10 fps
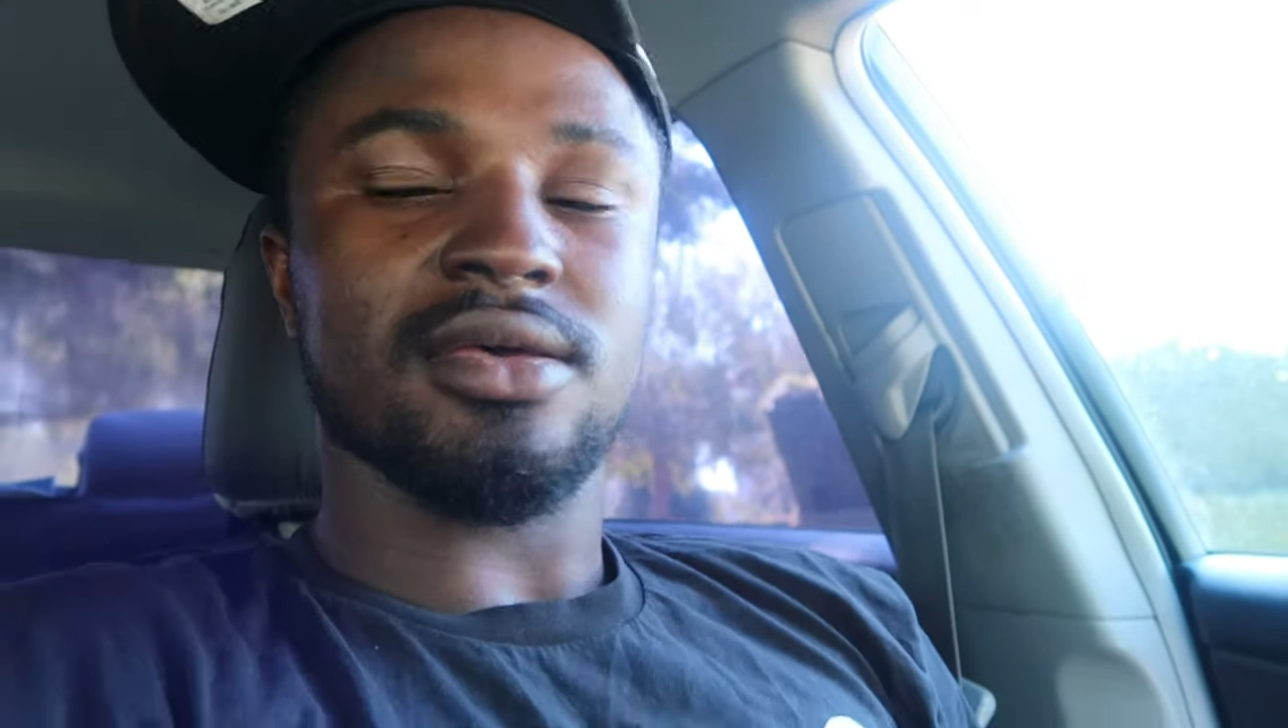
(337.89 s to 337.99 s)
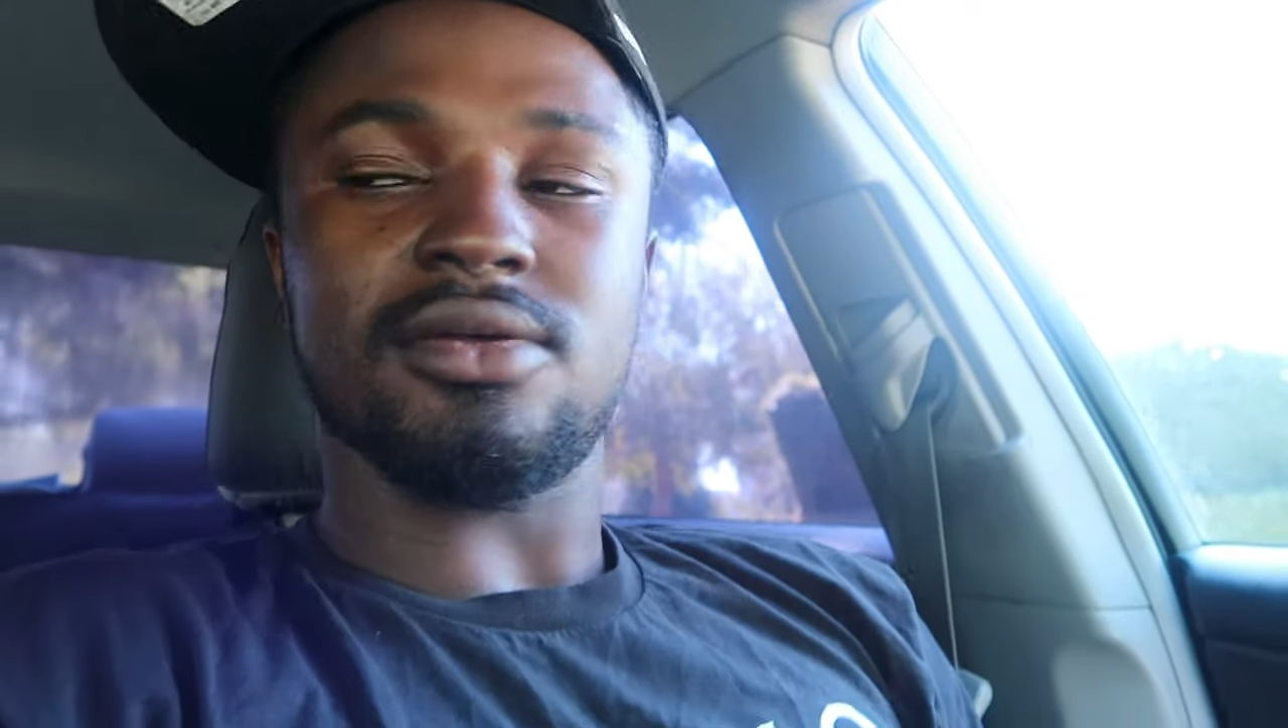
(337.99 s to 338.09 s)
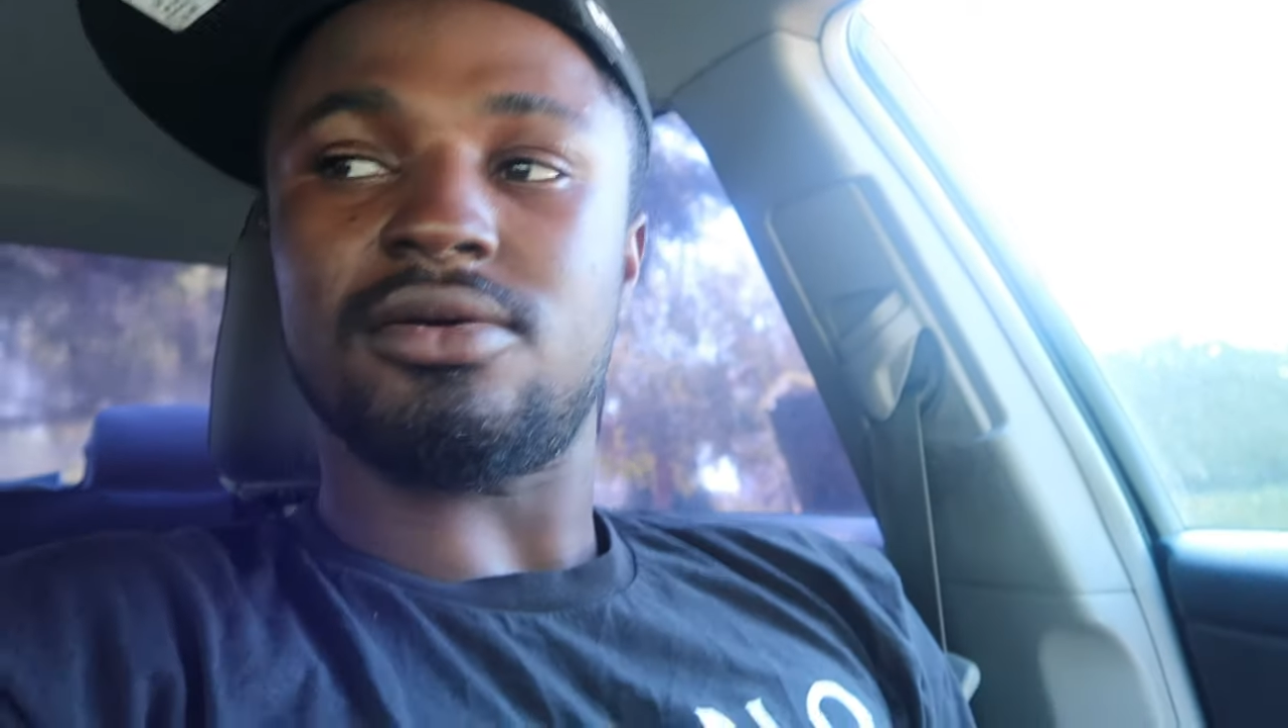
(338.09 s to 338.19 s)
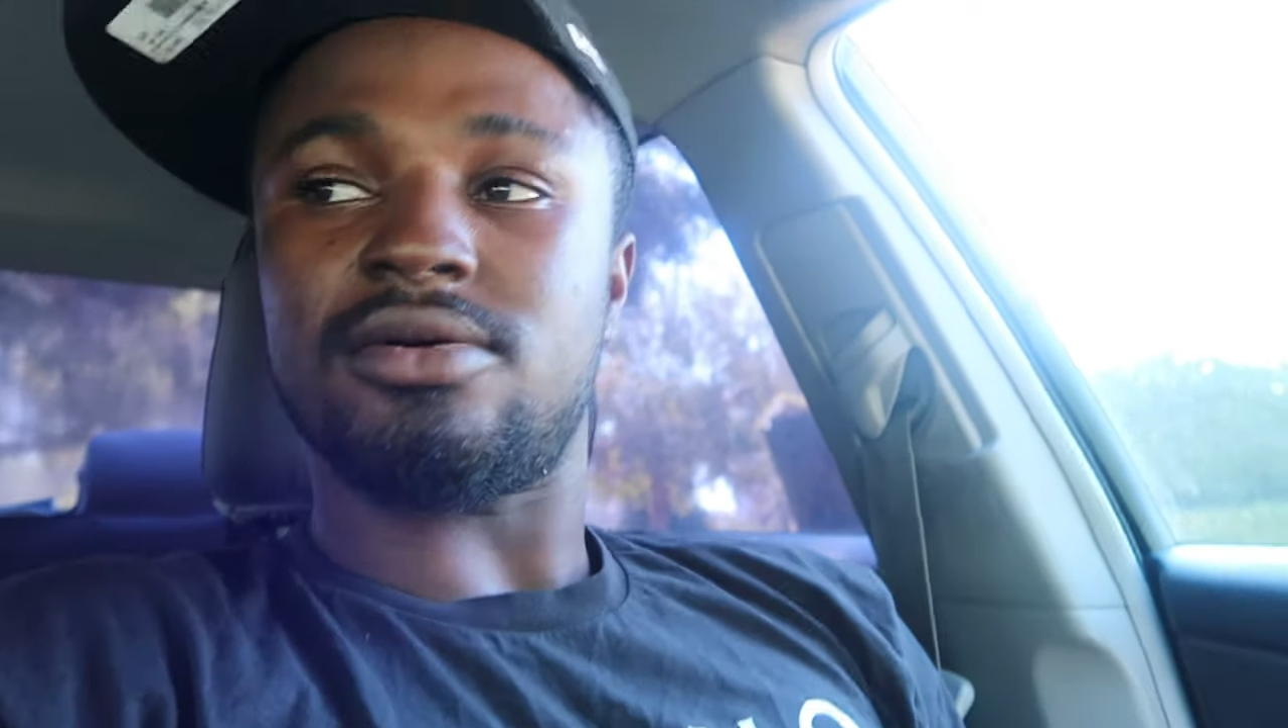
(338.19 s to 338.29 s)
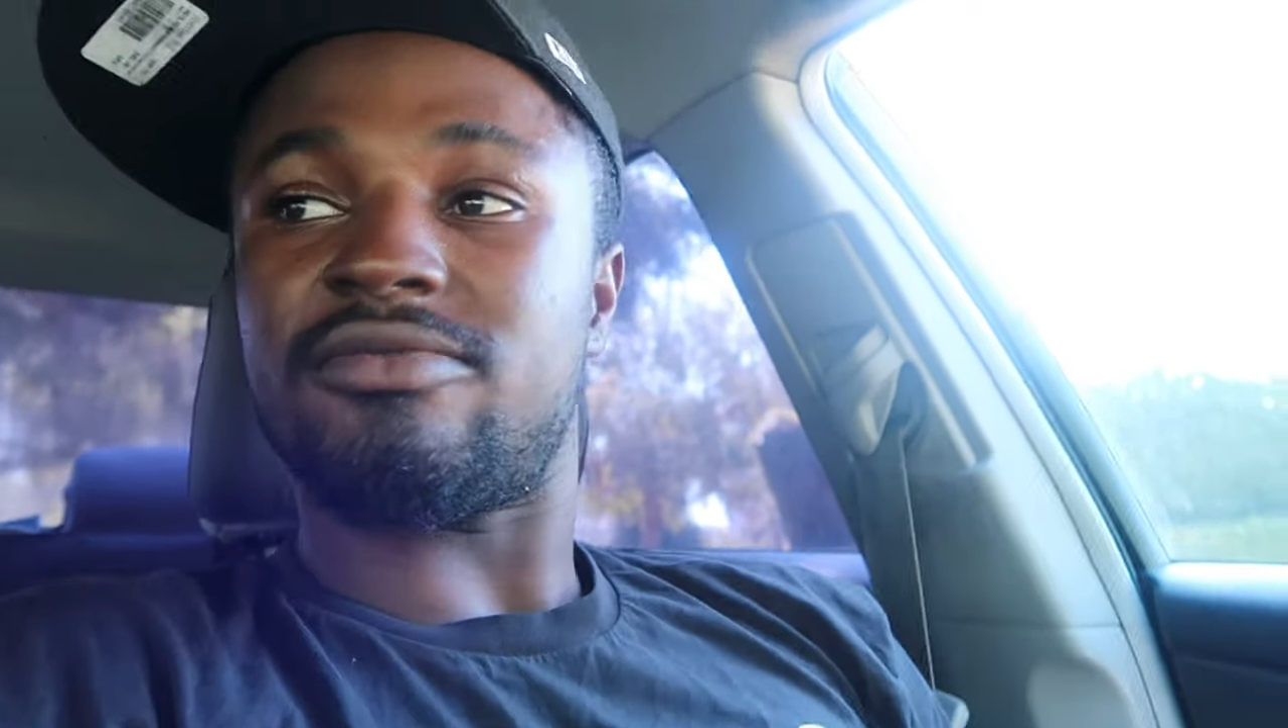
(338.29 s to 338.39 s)

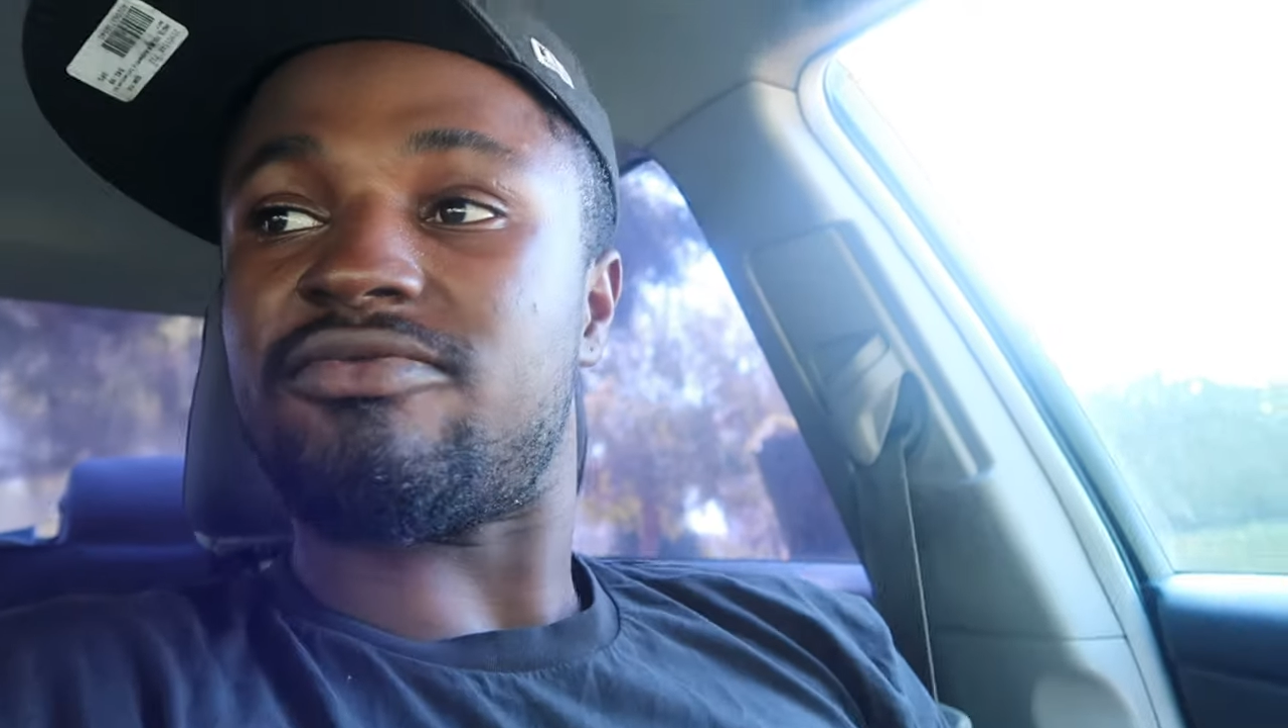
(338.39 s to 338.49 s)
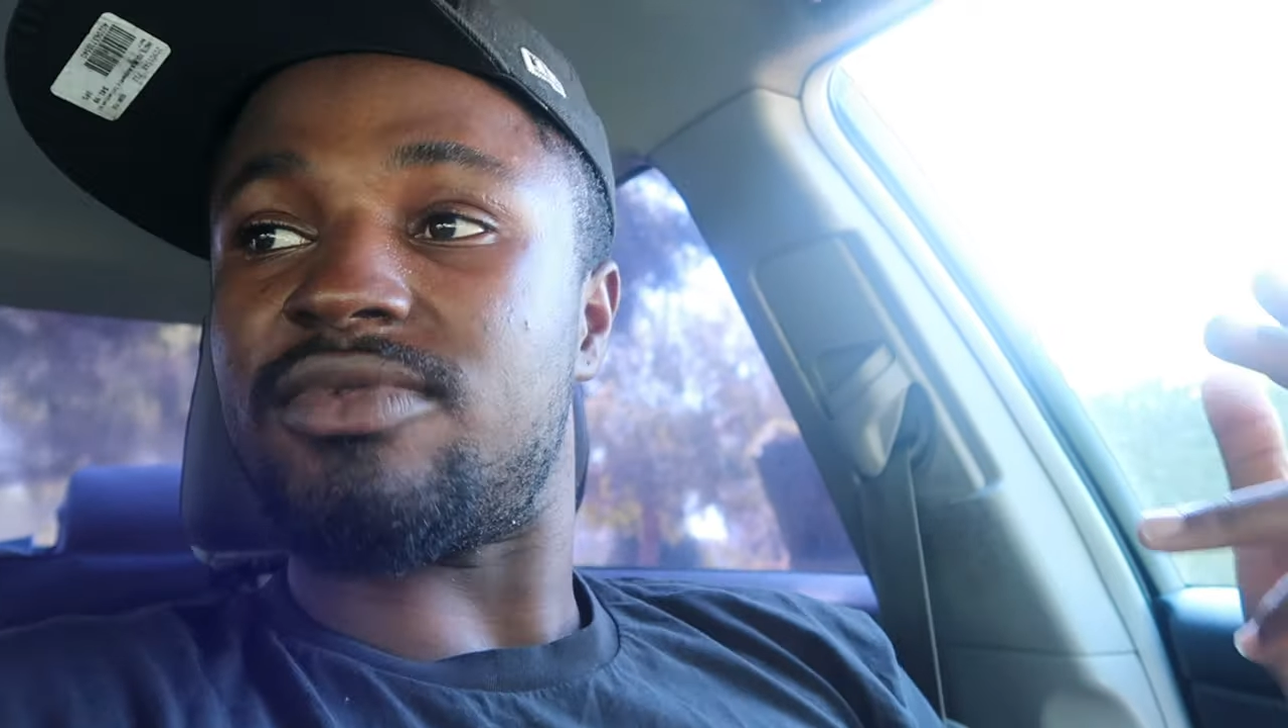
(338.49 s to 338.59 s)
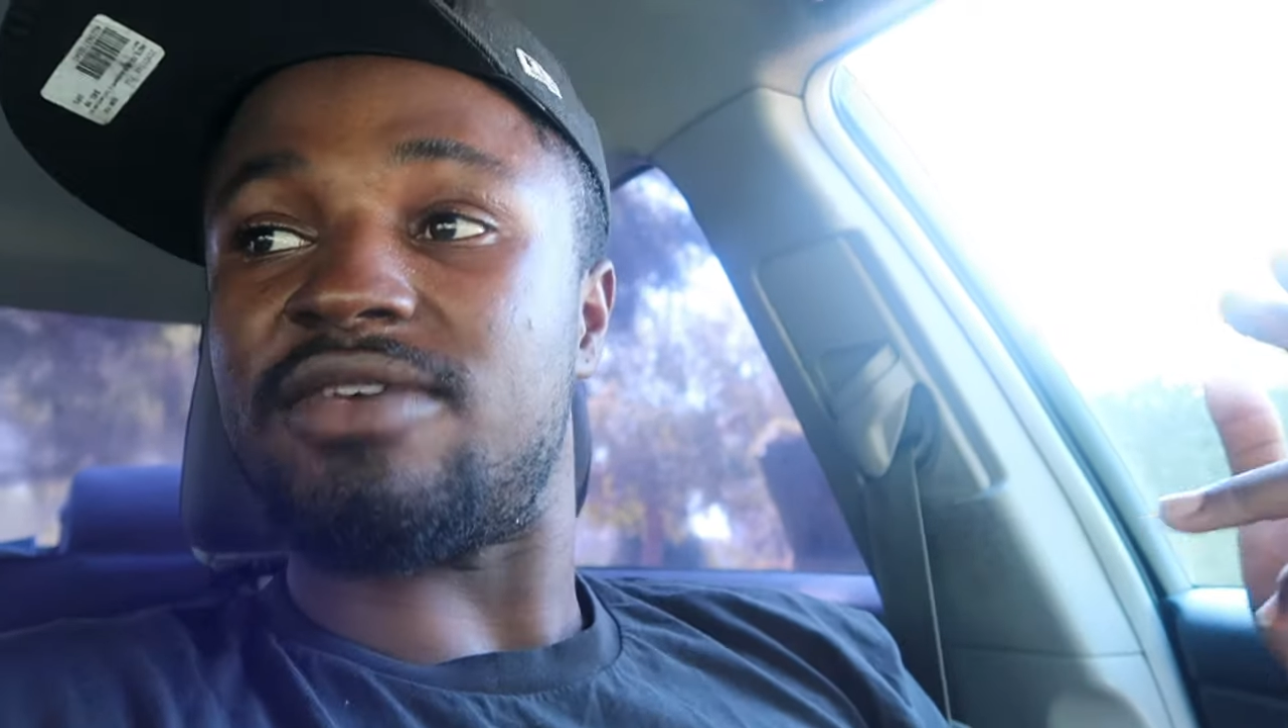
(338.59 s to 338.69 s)
You know, if